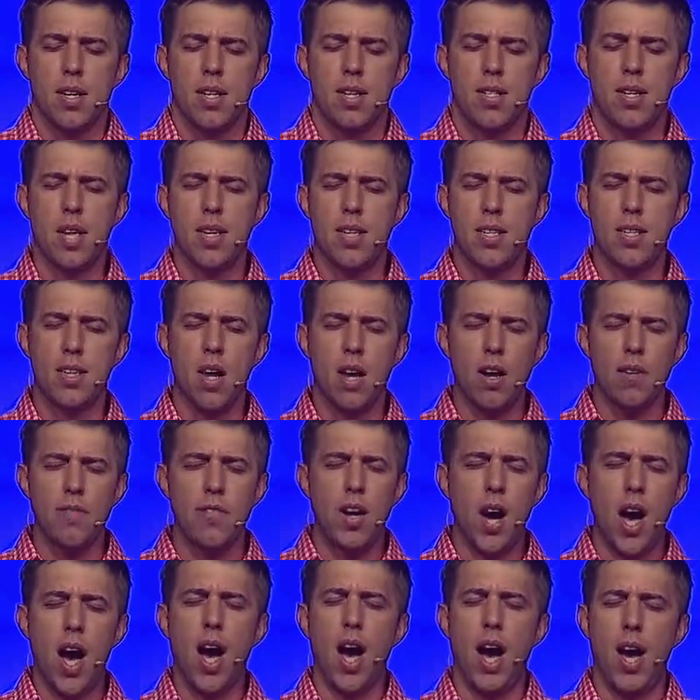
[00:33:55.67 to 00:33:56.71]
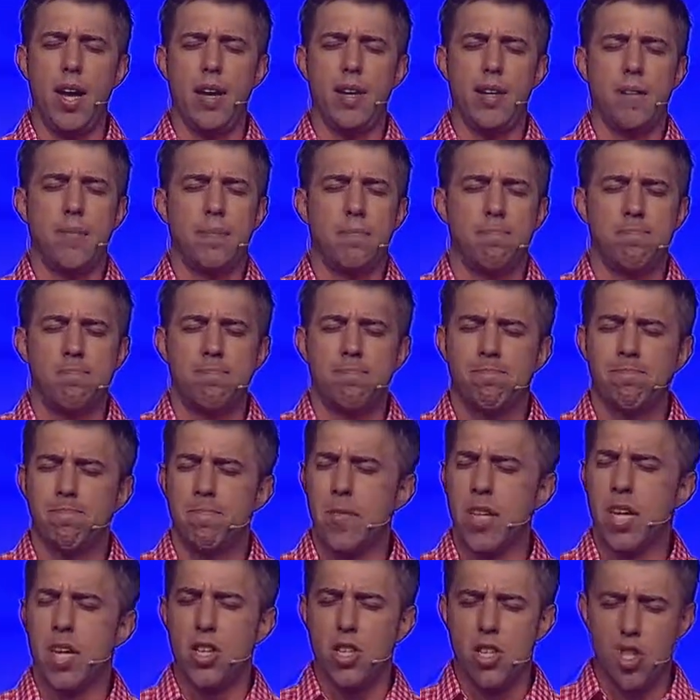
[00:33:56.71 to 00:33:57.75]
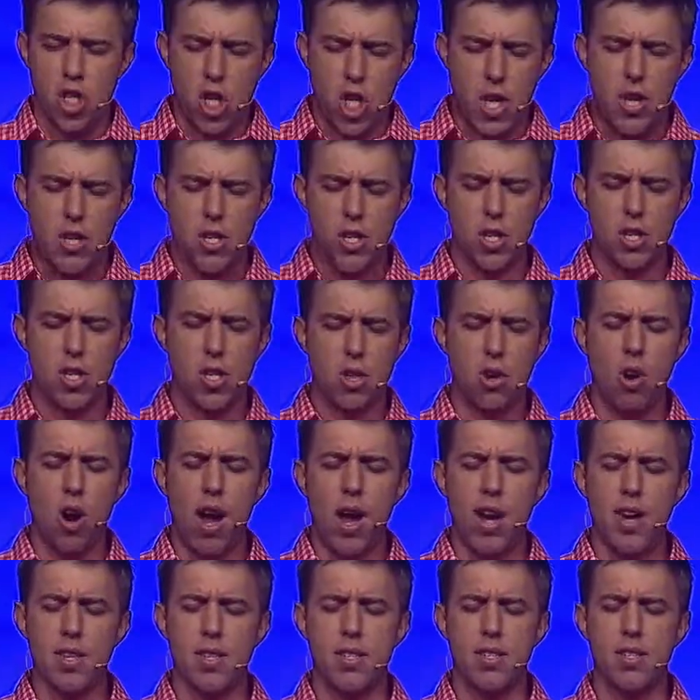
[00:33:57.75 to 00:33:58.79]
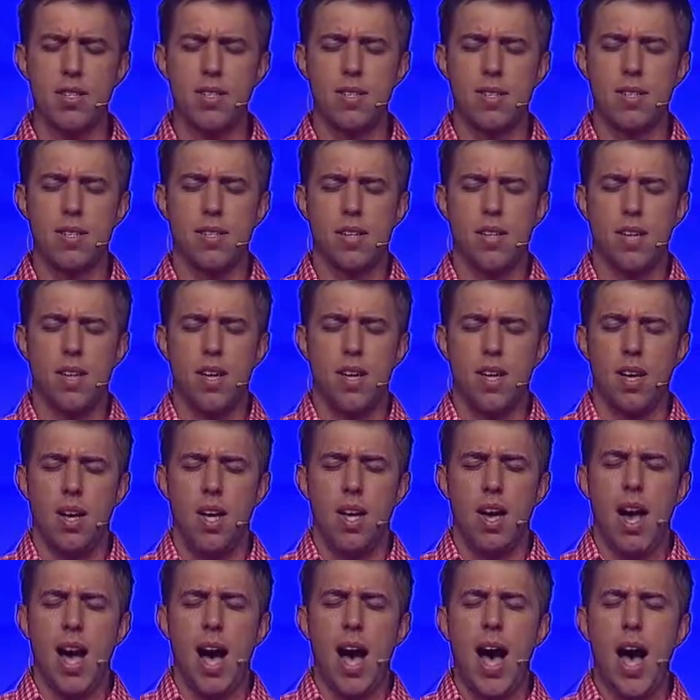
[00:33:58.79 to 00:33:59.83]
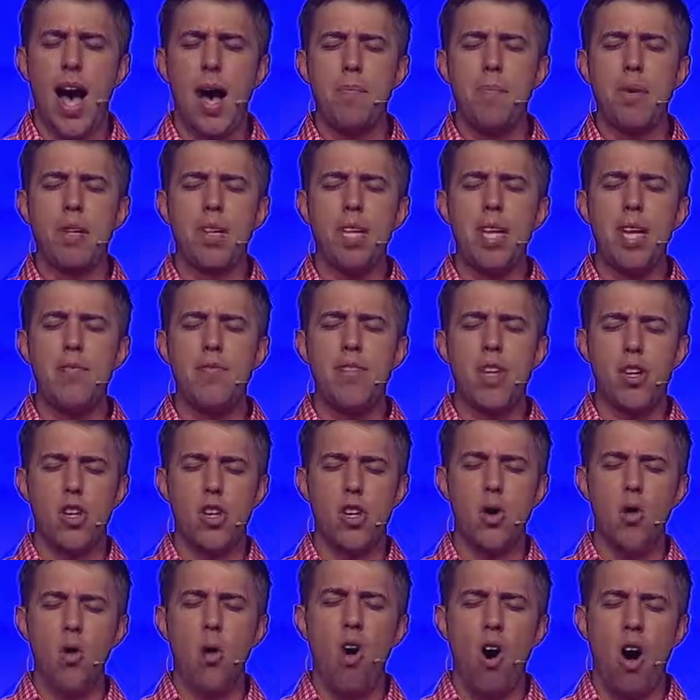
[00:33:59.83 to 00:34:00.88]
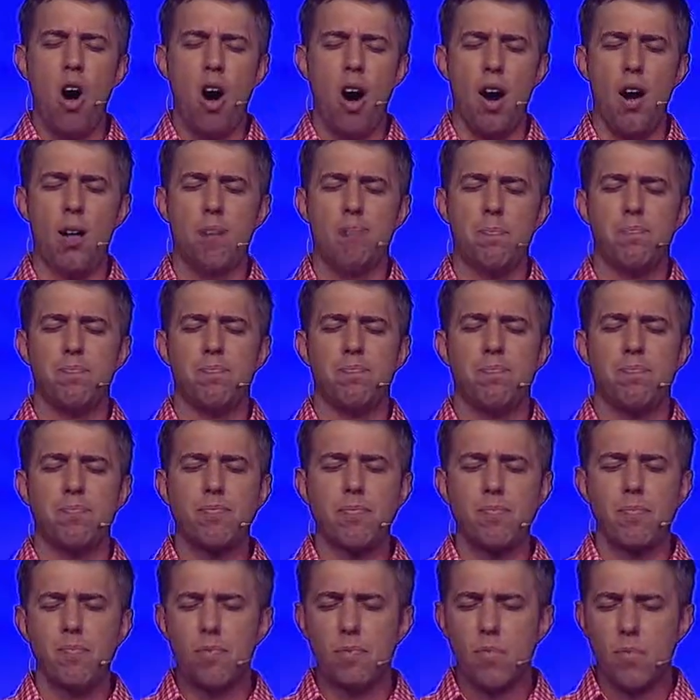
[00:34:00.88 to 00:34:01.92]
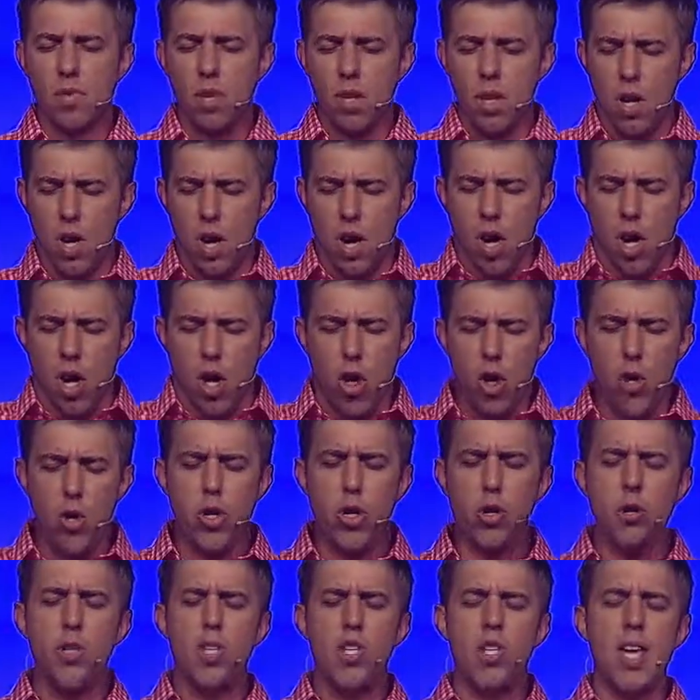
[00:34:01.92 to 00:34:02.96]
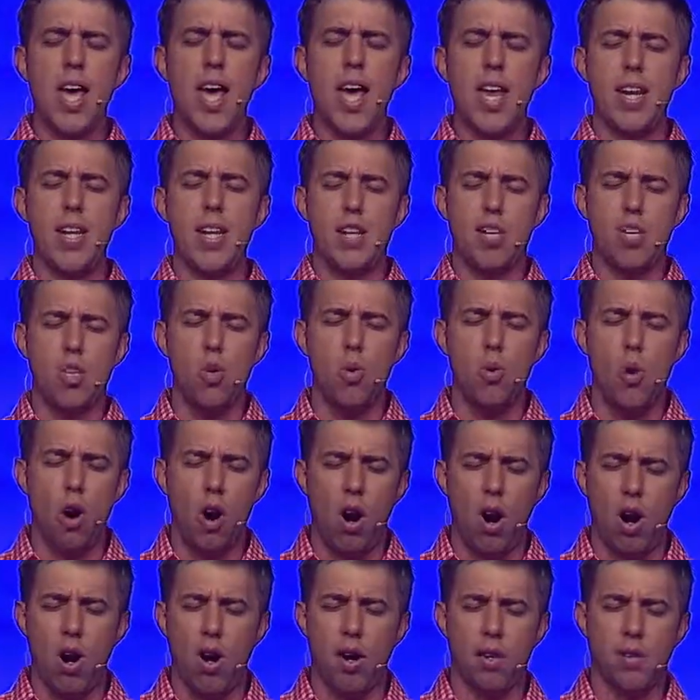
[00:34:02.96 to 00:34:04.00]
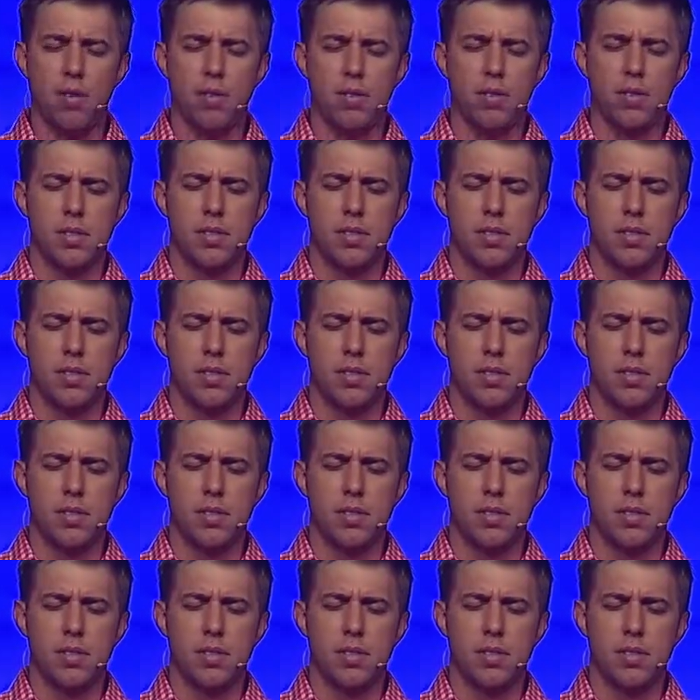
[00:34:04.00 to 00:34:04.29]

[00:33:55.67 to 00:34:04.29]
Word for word: Say, Son of God, Son of God. Jesus, Christ, Jesus Christ, I believe that you are who you said you are.